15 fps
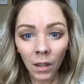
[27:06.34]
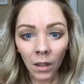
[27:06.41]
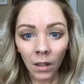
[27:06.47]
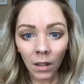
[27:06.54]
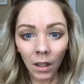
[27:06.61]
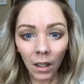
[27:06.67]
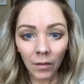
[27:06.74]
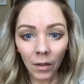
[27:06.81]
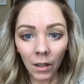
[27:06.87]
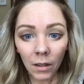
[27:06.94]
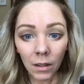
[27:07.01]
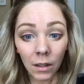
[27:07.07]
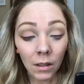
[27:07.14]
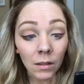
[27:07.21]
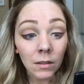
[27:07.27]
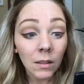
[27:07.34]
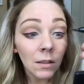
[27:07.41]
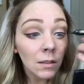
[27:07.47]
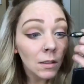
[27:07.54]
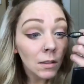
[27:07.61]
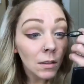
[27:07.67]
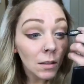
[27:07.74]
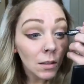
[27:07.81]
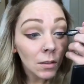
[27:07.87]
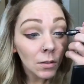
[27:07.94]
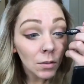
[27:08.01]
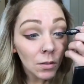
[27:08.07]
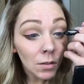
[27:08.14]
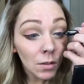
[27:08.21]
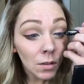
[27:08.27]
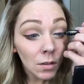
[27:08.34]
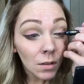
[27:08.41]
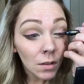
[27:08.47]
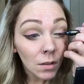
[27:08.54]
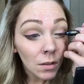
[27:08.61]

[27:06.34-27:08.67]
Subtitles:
Okay, Von D, it's easy to use.